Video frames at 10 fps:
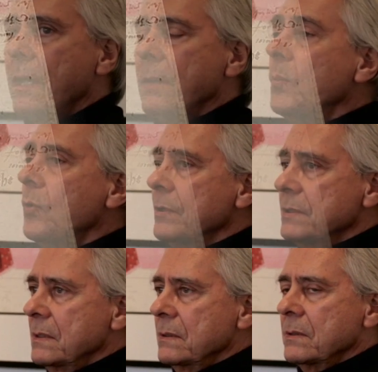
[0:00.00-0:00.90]

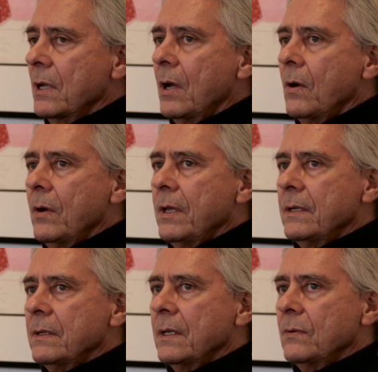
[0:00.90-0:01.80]
important,
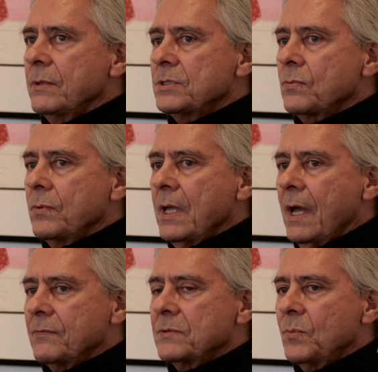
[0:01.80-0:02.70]
in which we
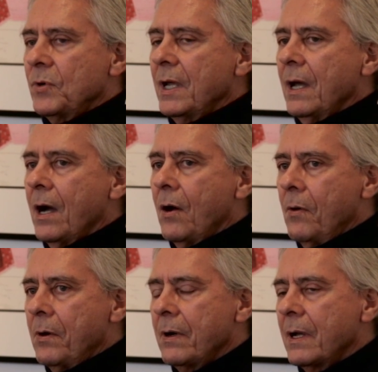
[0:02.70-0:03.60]
have to bring
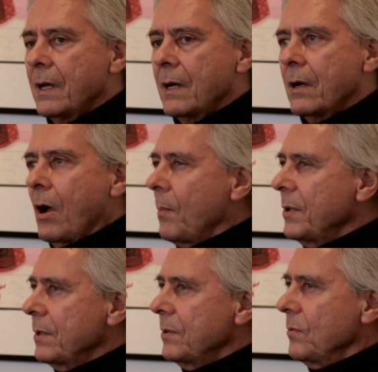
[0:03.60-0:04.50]
our
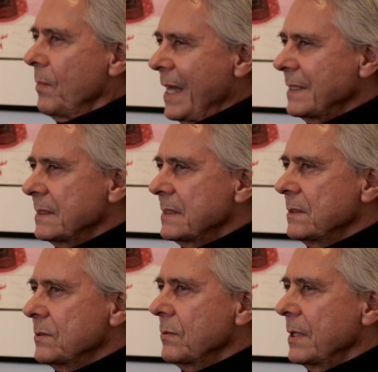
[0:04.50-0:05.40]
common
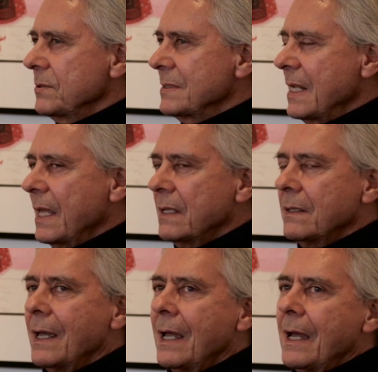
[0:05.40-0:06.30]
humanity to understand.
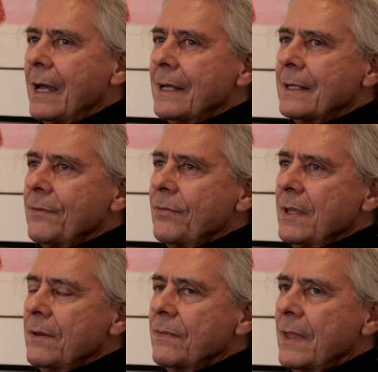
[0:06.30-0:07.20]
And I
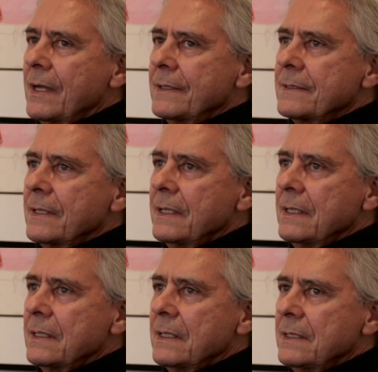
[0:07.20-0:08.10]
think that
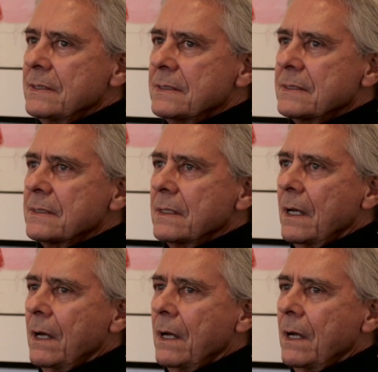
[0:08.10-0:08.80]
it is,